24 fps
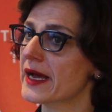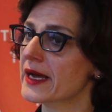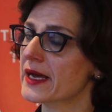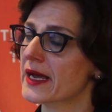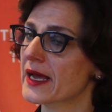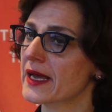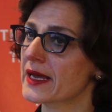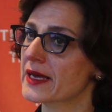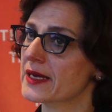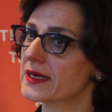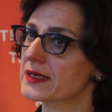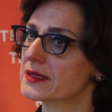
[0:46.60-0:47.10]

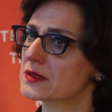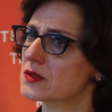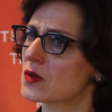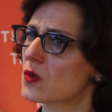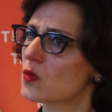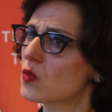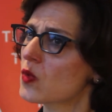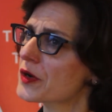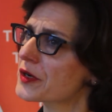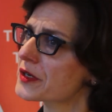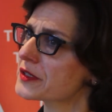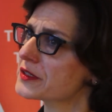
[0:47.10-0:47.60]
and
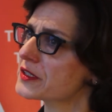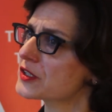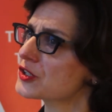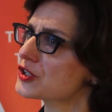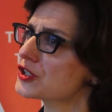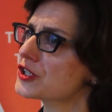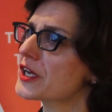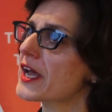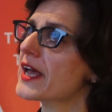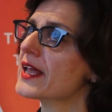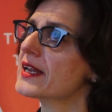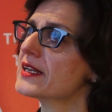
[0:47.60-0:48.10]
what are the
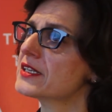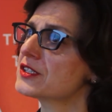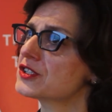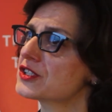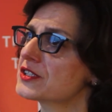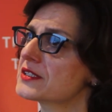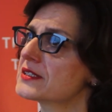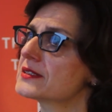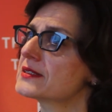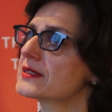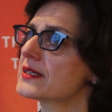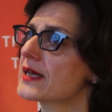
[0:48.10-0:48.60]

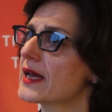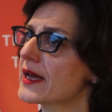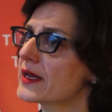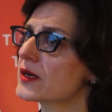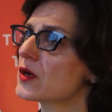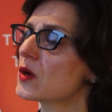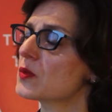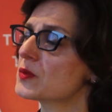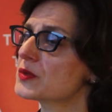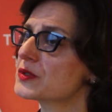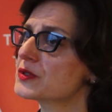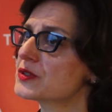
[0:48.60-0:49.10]
challenges and
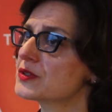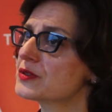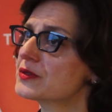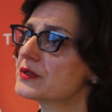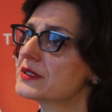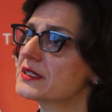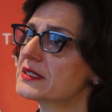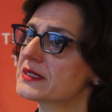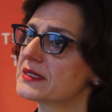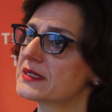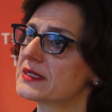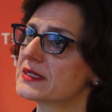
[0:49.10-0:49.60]

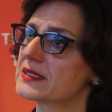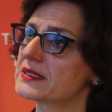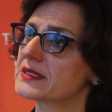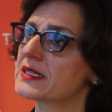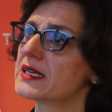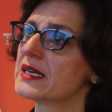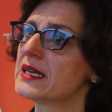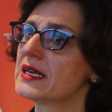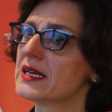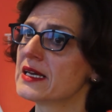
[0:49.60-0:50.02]
opportunities